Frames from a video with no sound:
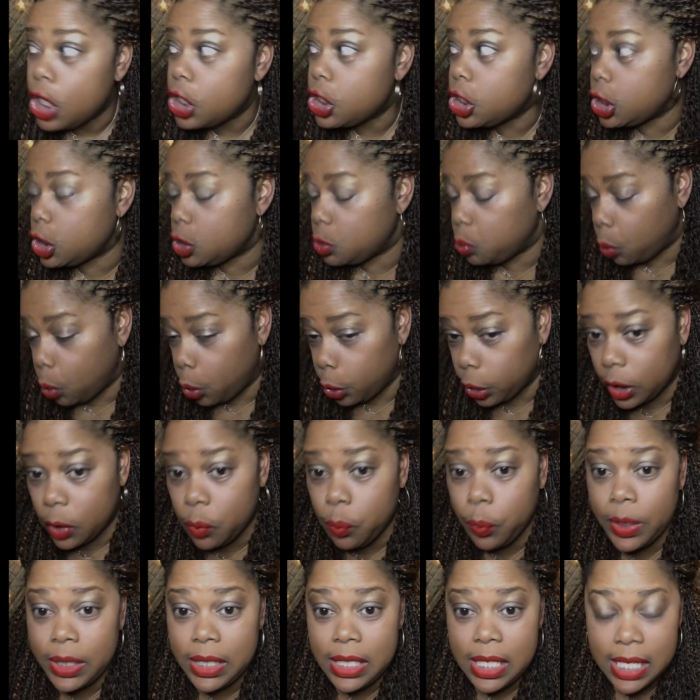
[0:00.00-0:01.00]
She's
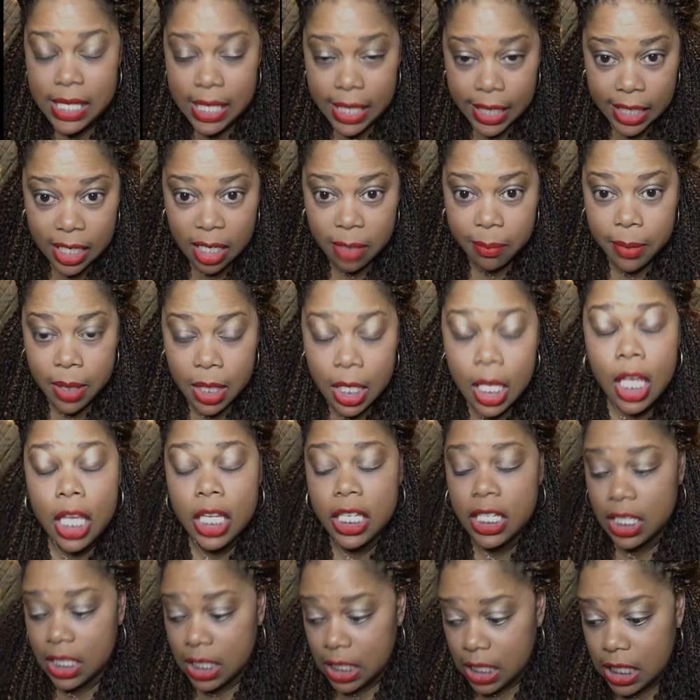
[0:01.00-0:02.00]
working with the enemy.
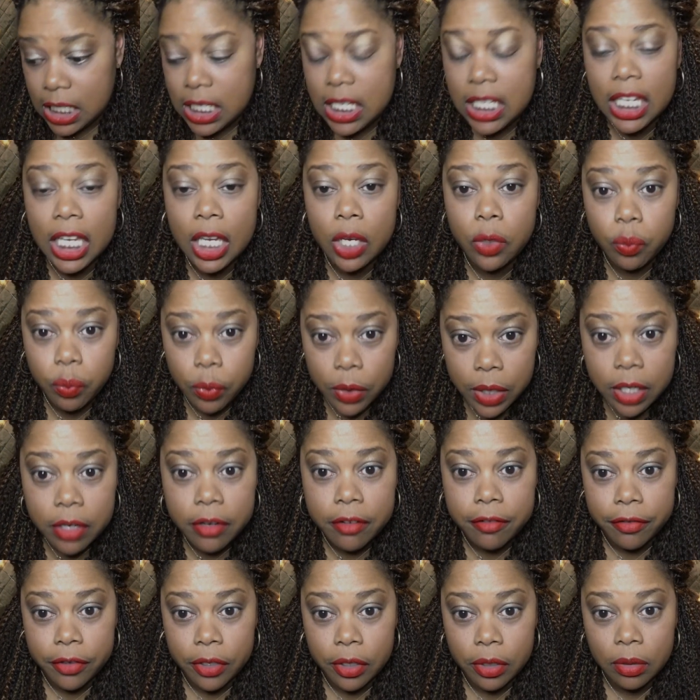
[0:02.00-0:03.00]
You need to get rid
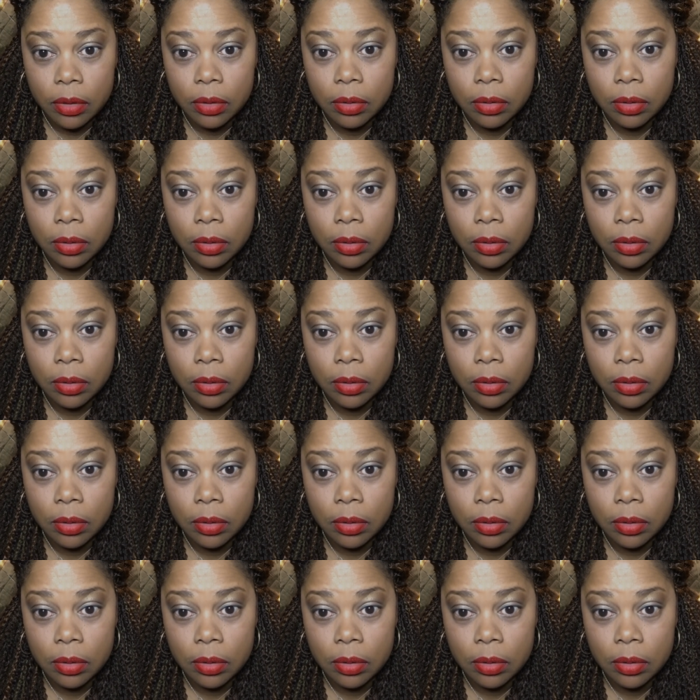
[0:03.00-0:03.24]
of her.